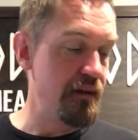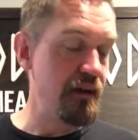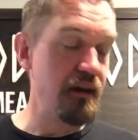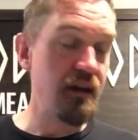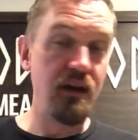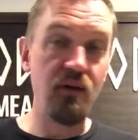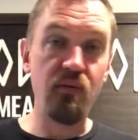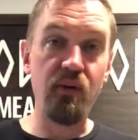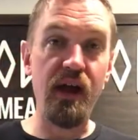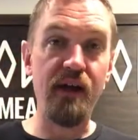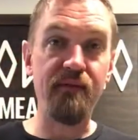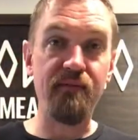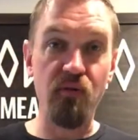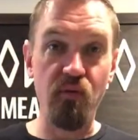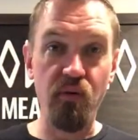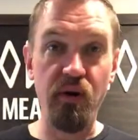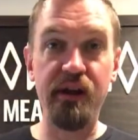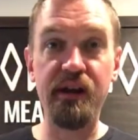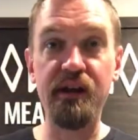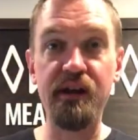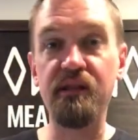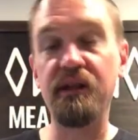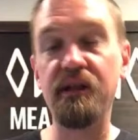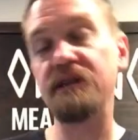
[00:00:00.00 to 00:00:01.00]
And we have a
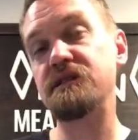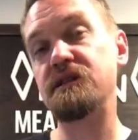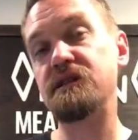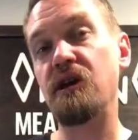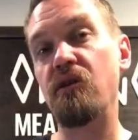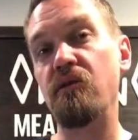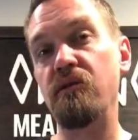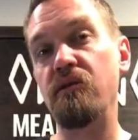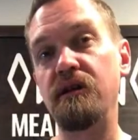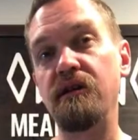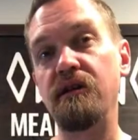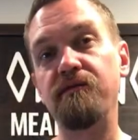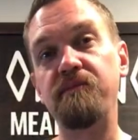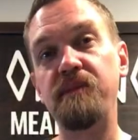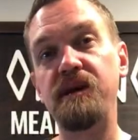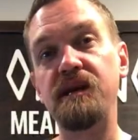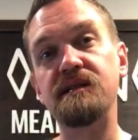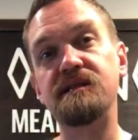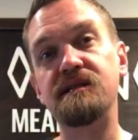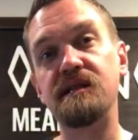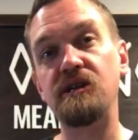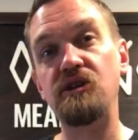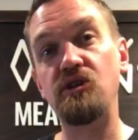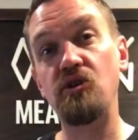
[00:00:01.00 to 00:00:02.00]
running list going of
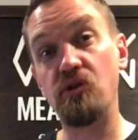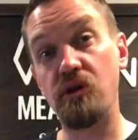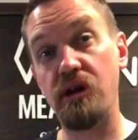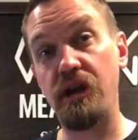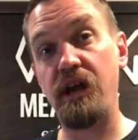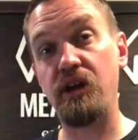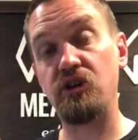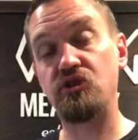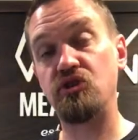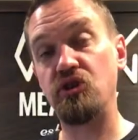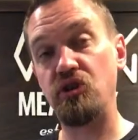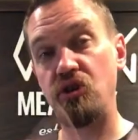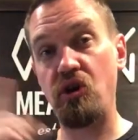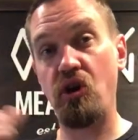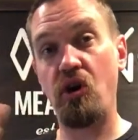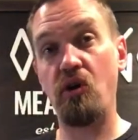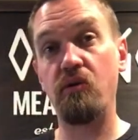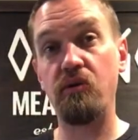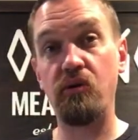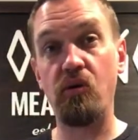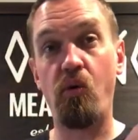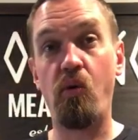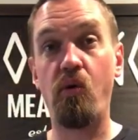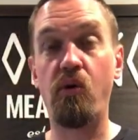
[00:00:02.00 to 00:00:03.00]
meads that you can actually go
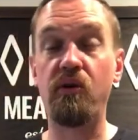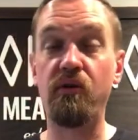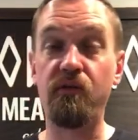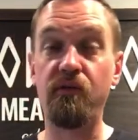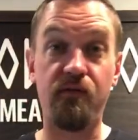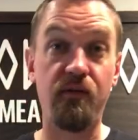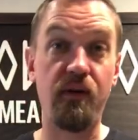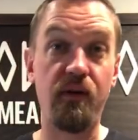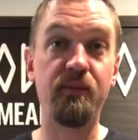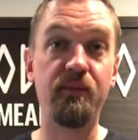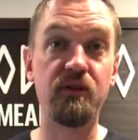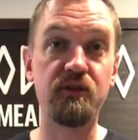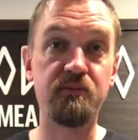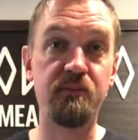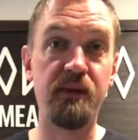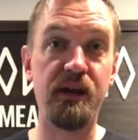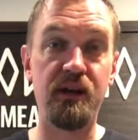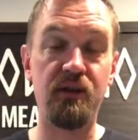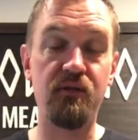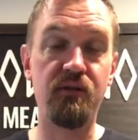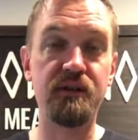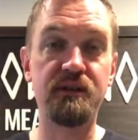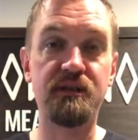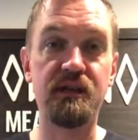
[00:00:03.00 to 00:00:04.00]
and order from those
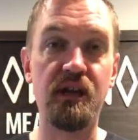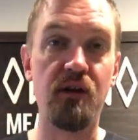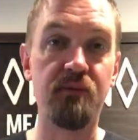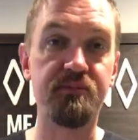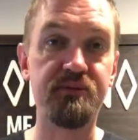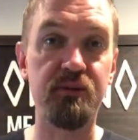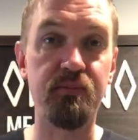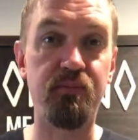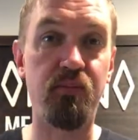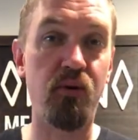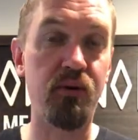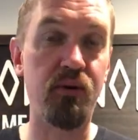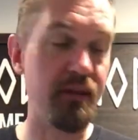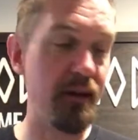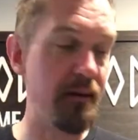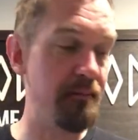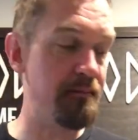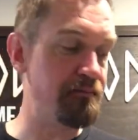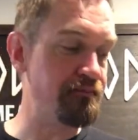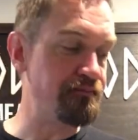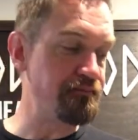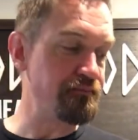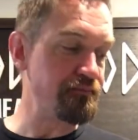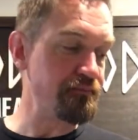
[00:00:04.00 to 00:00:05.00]
meaderies to help support
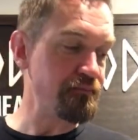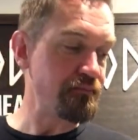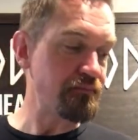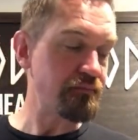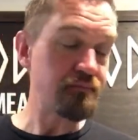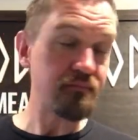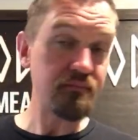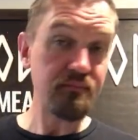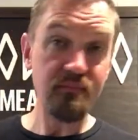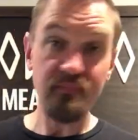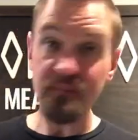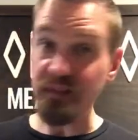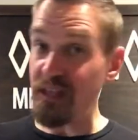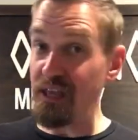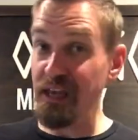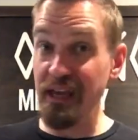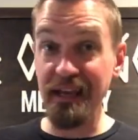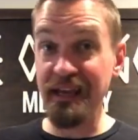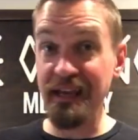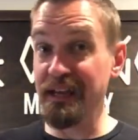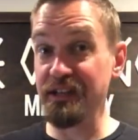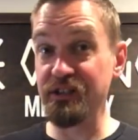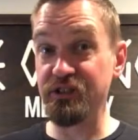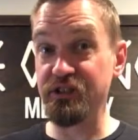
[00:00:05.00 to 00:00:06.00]
them and
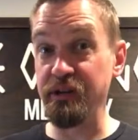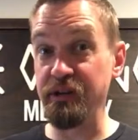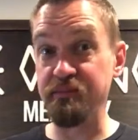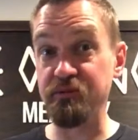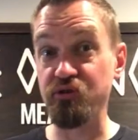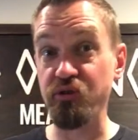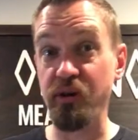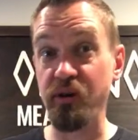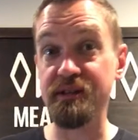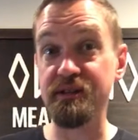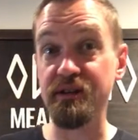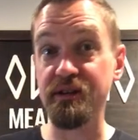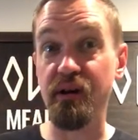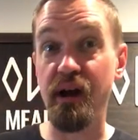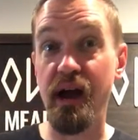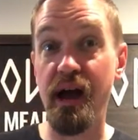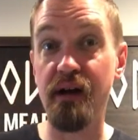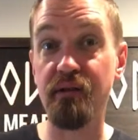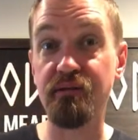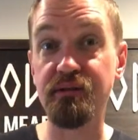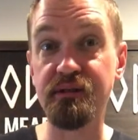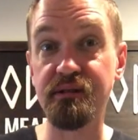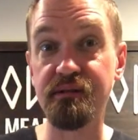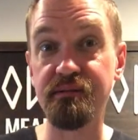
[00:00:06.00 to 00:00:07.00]
get it shipped straight to your
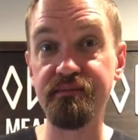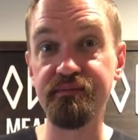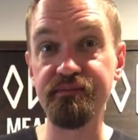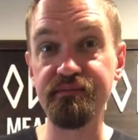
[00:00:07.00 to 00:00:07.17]
house.